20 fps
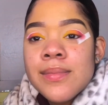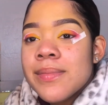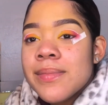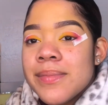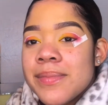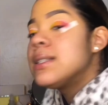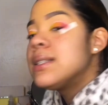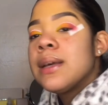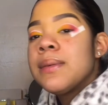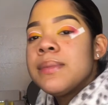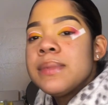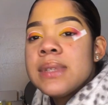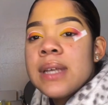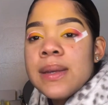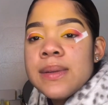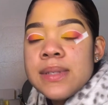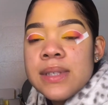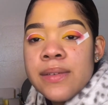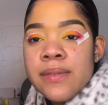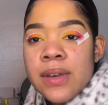
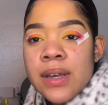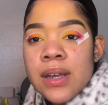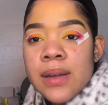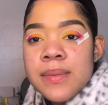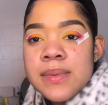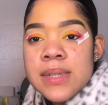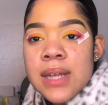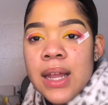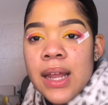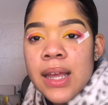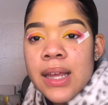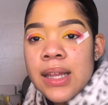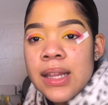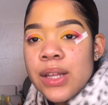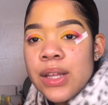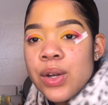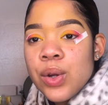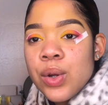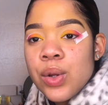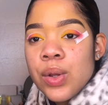Sometimes if it comes out like a
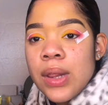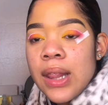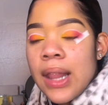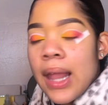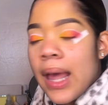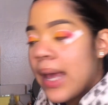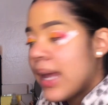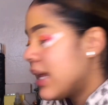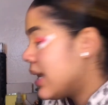little light,